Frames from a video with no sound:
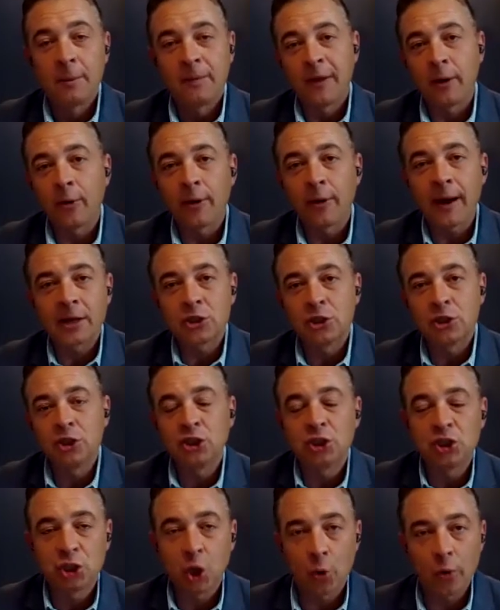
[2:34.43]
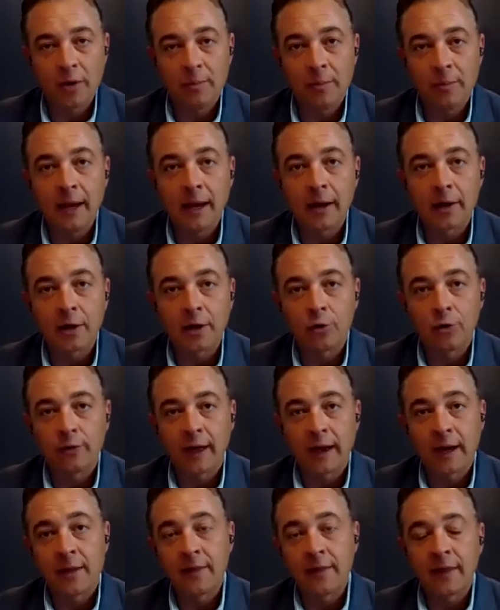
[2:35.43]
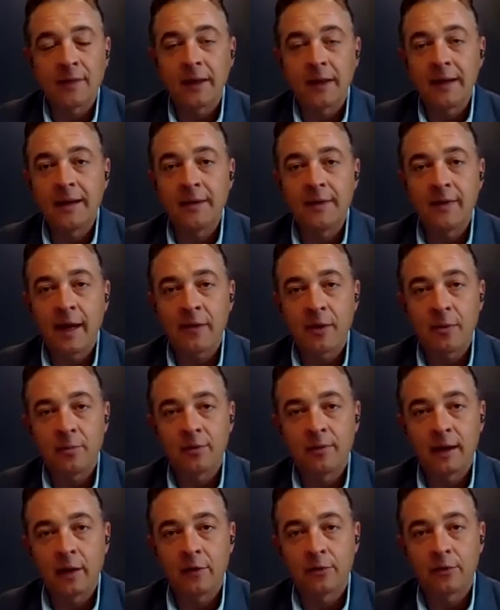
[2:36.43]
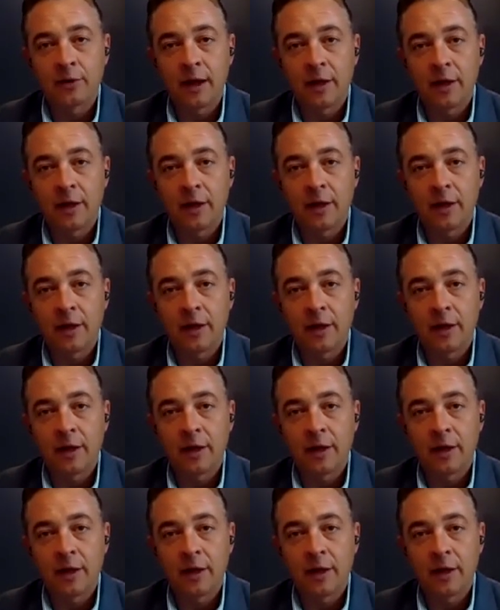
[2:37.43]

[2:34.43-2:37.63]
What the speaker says: but they were actually showing me how to do that, and that they did that themselves.